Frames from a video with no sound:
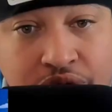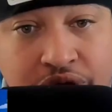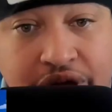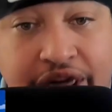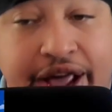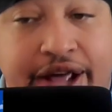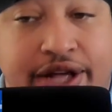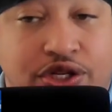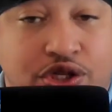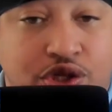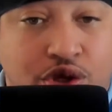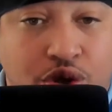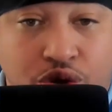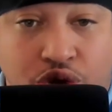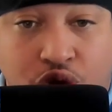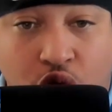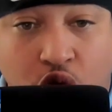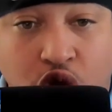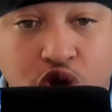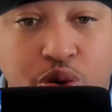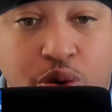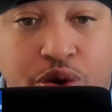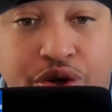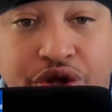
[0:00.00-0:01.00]
Yeah, so
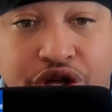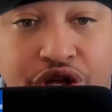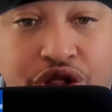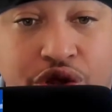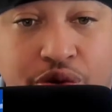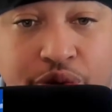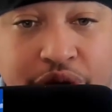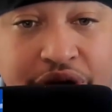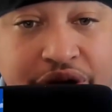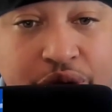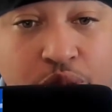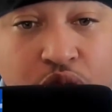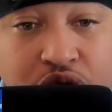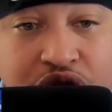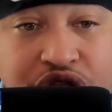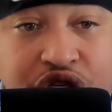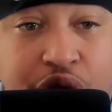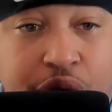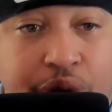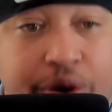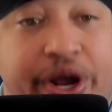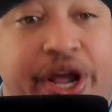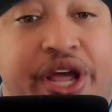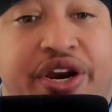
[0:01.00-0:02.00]
those were the 3 it was
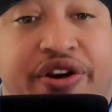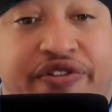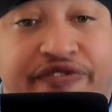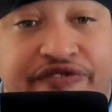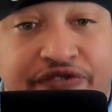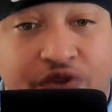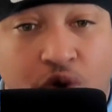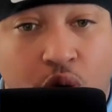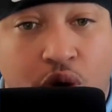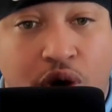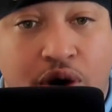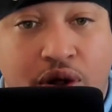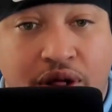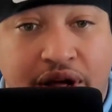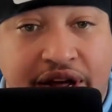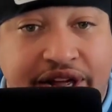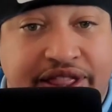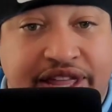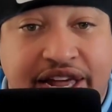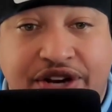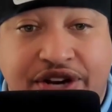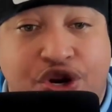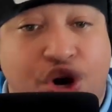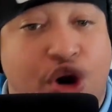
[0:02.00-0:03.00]
created for.
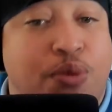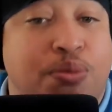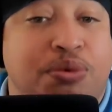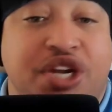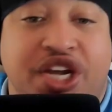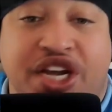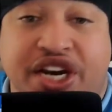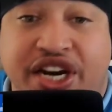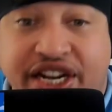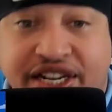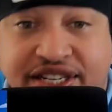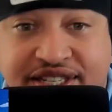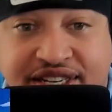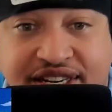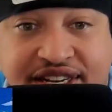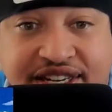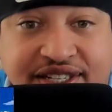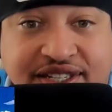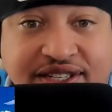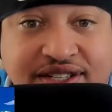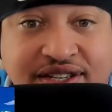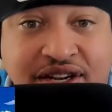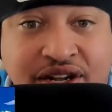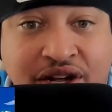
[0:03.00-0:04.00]
Like, that term didn't
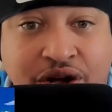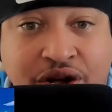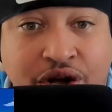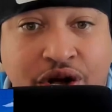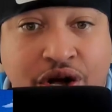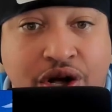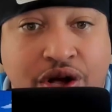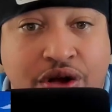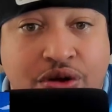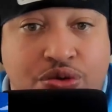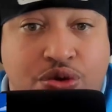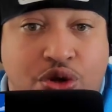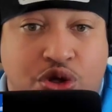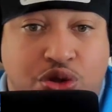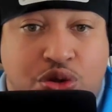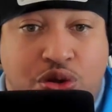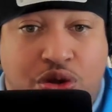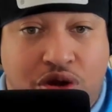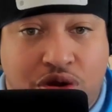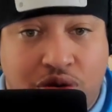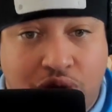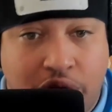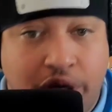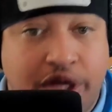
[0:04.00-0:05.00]
exist. Those
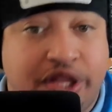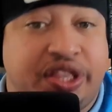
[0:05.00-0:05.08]
are the 3